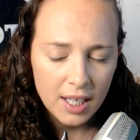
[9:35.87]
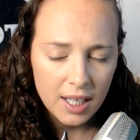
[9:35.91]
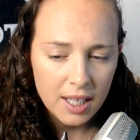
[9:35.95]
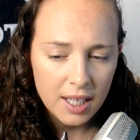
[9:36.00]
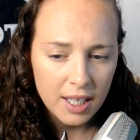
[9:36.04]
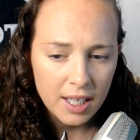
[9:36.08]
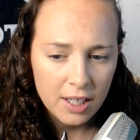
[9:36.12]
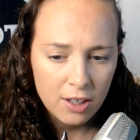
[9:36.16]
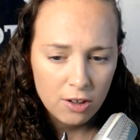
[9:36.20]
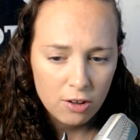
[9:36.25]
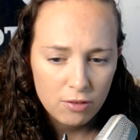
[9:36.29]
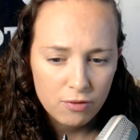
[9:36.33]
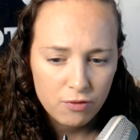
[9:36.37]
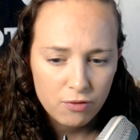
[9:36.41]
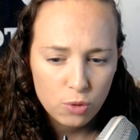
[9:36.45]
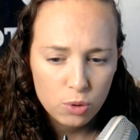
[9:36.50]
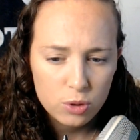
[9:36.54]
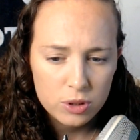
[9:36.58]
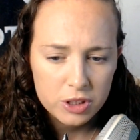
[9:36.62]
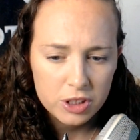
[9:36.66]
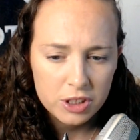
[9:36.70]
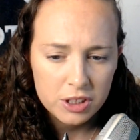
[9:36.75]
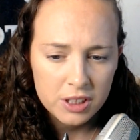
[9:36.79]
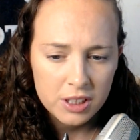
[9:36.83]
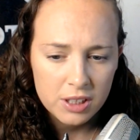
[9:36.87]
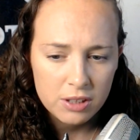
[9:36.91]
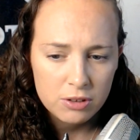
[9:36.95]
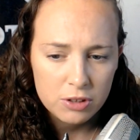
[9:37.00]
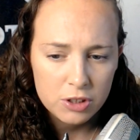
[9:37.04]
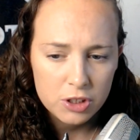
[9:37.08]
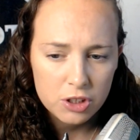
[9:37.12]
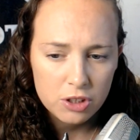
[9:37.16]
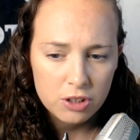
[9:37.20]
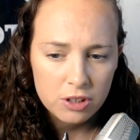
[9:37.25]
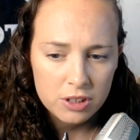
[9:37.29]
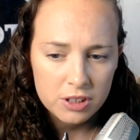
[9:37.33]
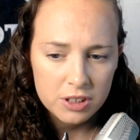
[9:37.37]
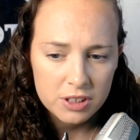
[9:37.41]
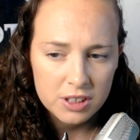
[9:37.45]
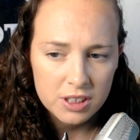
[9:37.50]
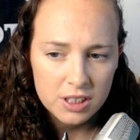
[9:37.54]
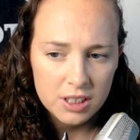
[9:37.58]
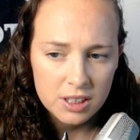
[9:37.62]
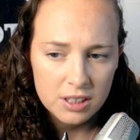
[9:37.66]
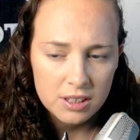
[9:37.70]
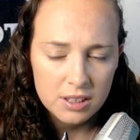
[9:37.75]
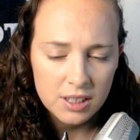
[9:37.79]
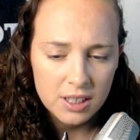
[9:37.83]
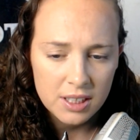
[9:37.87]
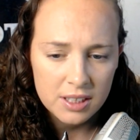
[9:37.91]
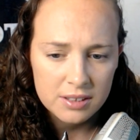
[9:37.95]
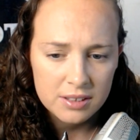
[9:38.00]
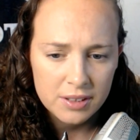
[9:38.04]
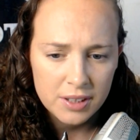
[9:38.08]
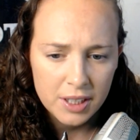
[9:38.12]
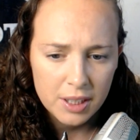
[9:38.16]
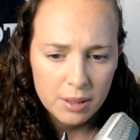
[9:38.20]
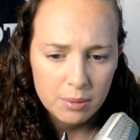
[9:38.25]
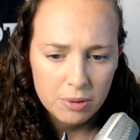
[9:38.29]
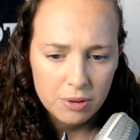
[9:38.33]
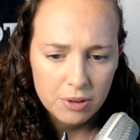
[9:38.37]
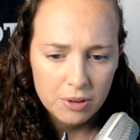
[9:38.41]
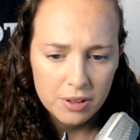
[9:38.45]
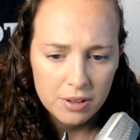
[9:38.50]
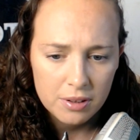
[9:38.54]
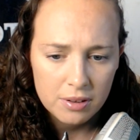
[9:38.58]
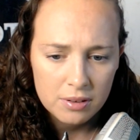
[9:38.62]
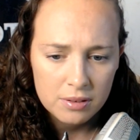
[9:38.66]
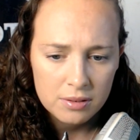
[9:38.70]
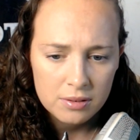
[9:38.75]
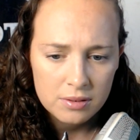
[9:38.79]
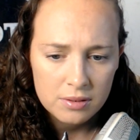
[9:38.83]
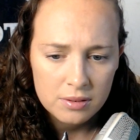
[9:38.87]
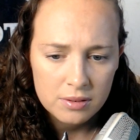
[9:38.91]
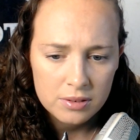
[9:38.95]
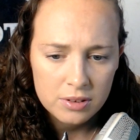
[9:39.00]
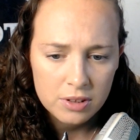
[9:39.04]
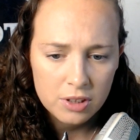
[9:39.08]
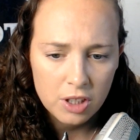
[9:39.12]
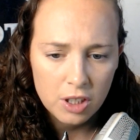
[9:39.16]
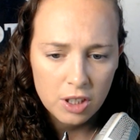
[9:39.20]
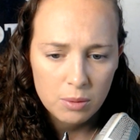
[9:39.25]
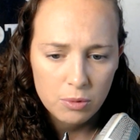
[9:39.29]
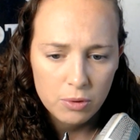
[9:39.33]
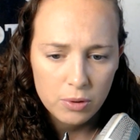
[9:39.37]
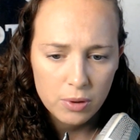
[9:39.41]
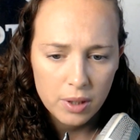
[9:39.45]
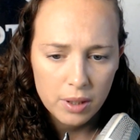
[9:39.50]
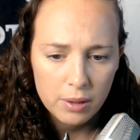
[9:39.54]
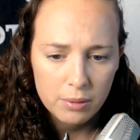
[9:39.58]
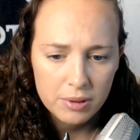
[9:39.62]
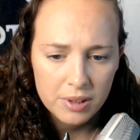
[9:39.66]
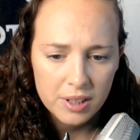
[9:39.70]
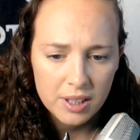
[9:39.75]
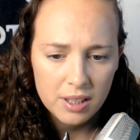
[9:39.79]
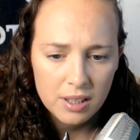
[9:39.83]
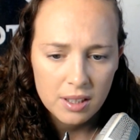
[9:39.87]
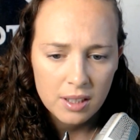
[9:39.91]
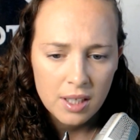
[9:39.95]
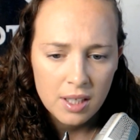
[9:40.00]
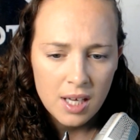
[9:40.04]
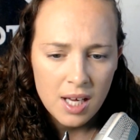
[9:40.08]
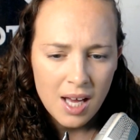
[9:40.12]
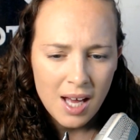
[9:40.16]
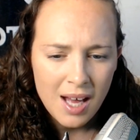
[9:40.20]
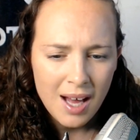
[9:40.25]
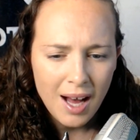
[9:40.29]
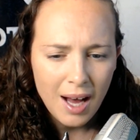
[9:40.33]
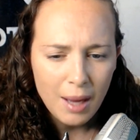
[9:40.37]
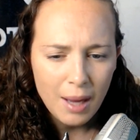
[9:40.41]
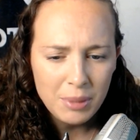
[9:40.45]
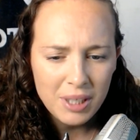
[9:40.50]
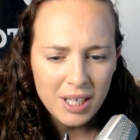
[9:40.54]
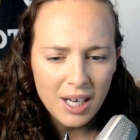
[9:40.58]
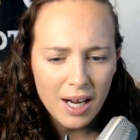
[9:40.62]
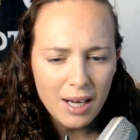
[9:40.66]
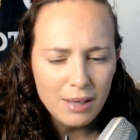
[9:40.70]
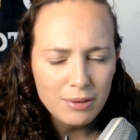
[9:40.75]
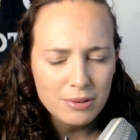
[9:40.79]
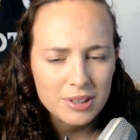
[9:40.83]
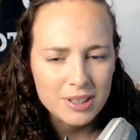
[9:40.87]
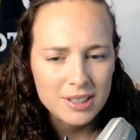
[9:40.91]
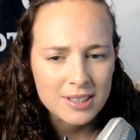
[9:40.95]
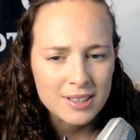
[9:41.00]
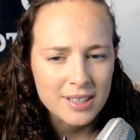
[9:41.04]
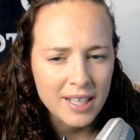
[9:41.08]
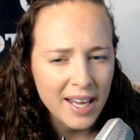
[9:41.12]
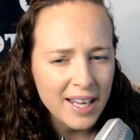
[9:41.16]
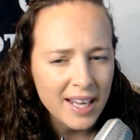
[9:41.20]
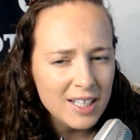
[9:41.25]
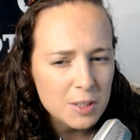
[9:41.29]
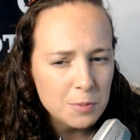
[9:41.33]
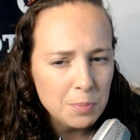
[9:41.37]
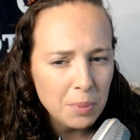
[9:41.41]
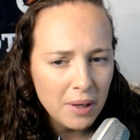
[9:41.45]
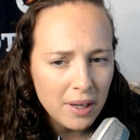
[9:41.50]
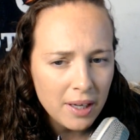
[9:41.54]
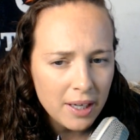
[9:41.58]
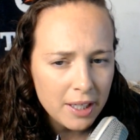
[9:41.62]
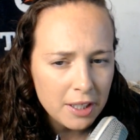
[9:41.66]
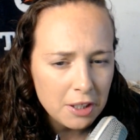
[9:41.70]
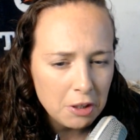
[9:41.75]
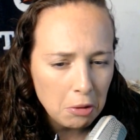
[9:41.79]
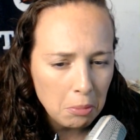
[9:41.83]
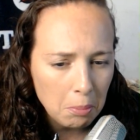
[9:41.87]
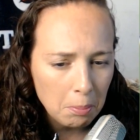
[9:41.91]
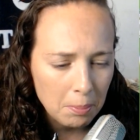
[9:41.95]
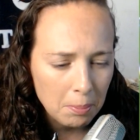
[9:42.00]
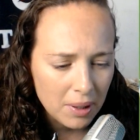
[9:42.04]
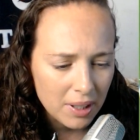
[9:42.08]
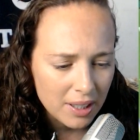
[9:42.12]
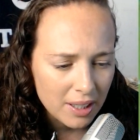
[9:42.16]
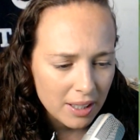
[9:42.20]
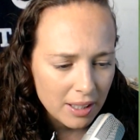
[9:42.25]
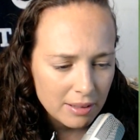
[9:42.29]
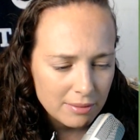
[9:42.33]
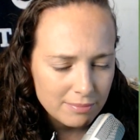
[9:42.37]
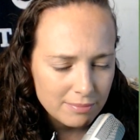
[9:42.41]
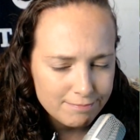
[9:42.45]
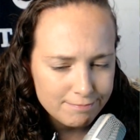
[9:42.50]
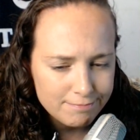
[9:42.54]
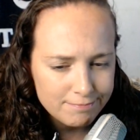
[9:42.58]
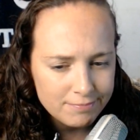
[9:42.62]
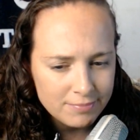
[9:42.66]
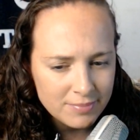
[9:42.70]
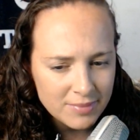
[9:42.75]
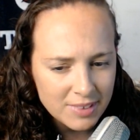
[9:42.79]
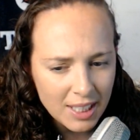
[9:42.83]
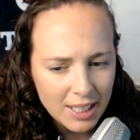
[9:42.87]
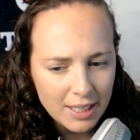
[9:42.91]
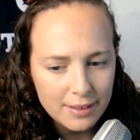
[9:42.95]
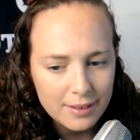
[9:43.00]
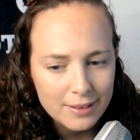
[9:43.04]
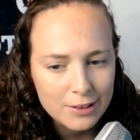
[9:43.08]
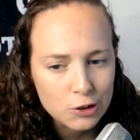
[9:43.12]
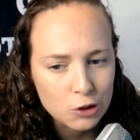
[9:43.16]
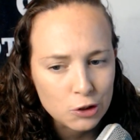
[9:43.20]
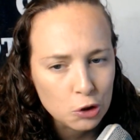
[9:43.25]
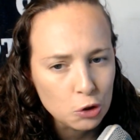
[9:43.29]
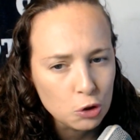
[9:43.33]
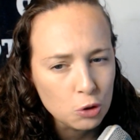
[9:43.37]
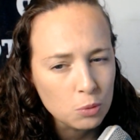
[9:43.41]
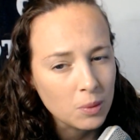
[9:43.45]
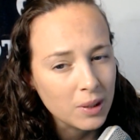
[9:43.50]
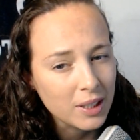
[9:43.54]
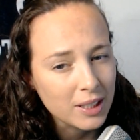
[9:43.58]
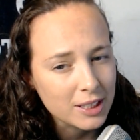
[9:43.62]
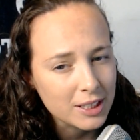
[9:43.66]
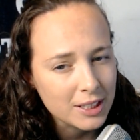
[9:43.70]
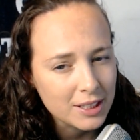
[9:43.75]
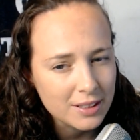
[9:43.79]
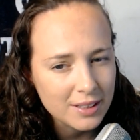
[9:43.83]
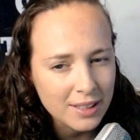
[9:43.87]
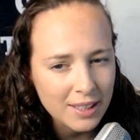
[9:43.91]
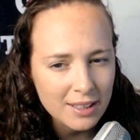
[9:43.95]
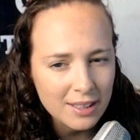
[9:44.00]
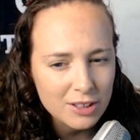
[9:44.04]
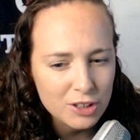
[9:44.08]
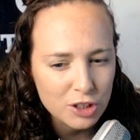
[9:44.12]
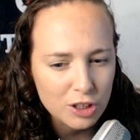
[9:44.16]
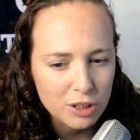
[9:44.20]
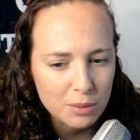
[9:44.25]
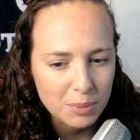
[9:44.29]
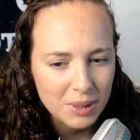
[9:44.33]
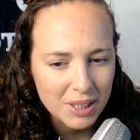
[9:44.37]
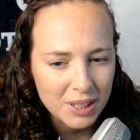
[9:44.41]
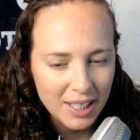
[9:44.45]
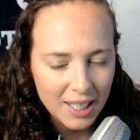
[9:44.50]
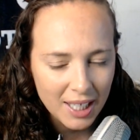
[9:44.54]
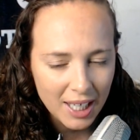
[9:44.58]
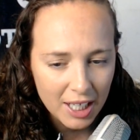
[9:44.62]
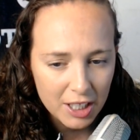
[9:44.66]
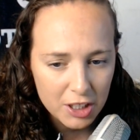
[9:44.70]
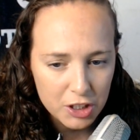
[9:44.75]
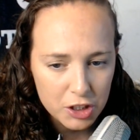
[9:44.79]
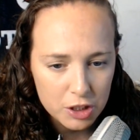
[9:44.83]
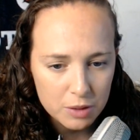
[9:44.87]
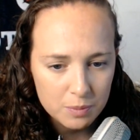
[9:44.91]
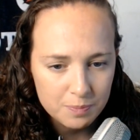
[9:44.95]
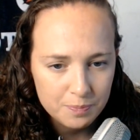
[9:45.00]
And unfortunately, O'Shaughnessy isn't able to come away with it. I mean, I would say it's behind him, but not too much. That should have been a catch.